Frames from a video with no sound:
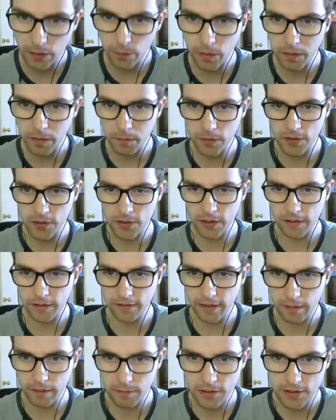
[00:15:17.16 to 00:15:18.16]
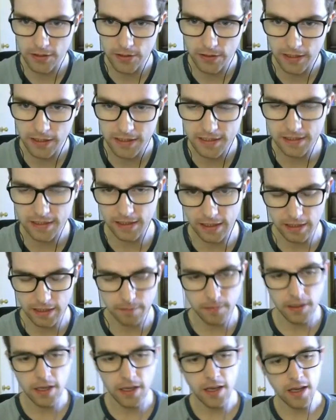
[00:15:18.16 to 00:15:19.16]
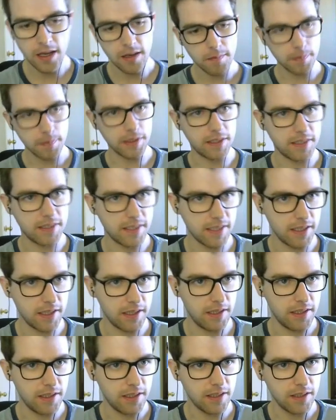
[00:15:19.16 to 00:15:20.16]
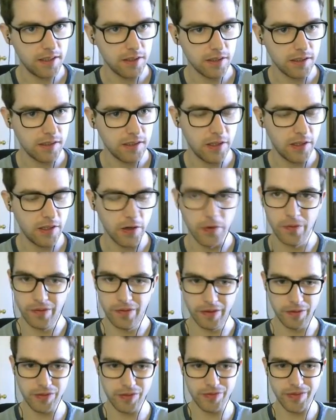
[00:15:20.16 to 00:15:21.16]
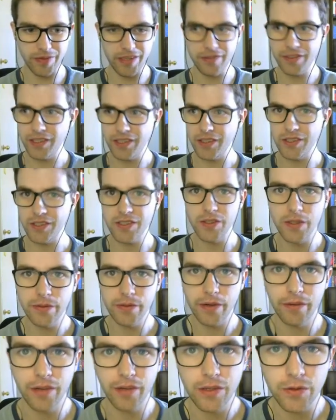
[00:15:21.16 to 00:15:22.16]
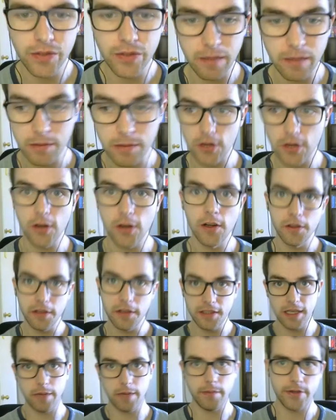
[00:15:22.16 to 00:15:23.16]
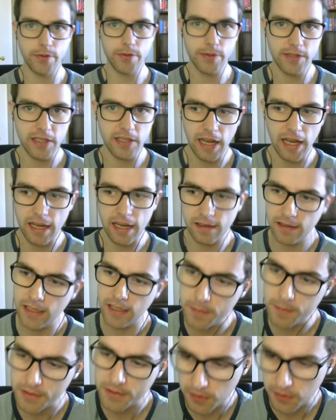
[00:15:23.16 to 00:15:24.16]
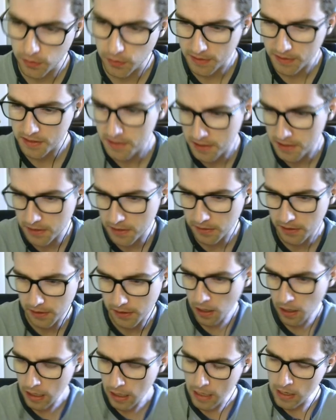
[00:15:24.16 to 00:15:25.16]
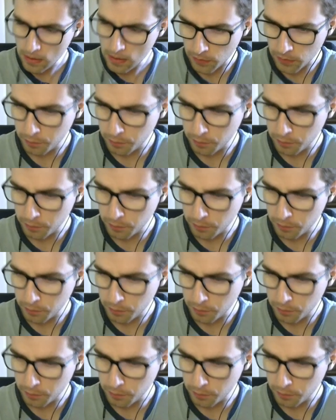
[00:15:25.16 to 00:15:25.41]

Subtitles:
one more shot of damage, so that's the game. But, you know, that was 5 kills, 3,500 damage. All the damage was done end game. So you can see, like, the